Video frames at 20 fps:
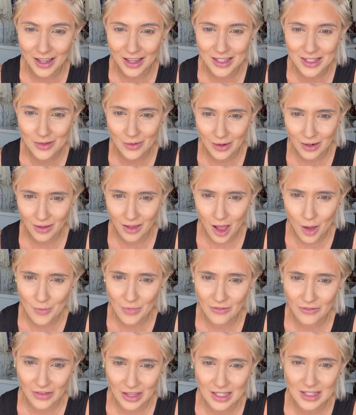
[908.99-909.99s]
I sweat a lot on my
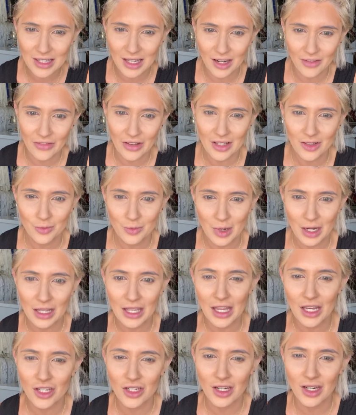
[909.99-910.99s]
face side effects from
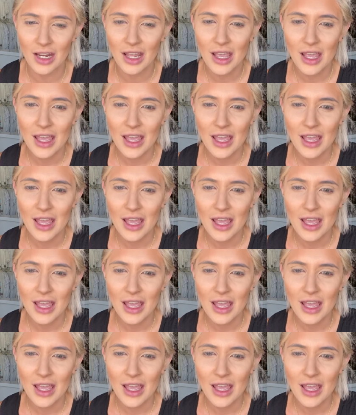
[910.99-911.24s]
medication.